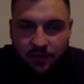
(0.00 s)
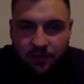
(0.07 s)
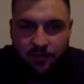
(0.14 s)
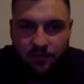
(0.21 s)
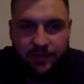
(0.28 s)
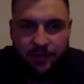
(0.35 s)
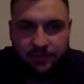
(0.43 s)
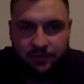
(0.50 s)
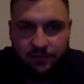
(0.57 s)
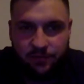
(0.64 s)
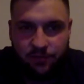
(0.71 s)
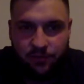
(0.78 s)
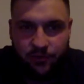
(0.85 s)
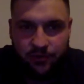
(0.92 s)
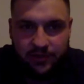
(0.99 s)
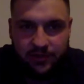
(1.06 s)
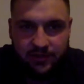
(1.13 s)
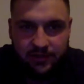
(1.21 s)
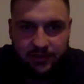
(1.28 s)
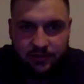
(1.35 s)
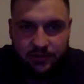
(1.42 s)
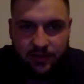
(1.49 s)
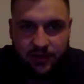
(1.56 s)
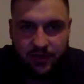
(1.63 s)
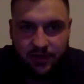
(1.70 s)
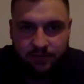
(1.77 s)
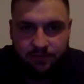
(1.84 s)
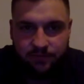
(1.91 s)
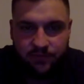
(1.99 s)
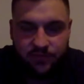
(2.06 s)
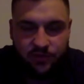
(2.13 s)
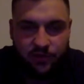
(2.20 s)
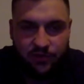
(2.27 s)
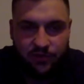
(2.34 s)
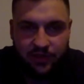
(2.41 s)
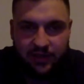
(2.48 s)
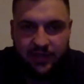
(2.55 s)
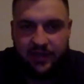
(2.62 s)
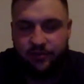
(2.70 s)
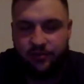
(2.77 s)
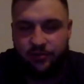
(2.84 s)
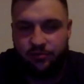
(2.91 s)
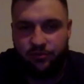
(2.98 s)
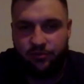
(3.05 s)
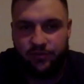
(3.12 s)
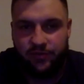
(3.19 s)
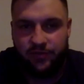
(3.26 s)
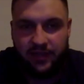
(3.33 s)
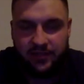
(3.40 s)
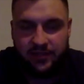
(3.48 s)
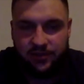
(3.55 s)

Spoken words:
put my best foot forward and do everything I can to improve at that.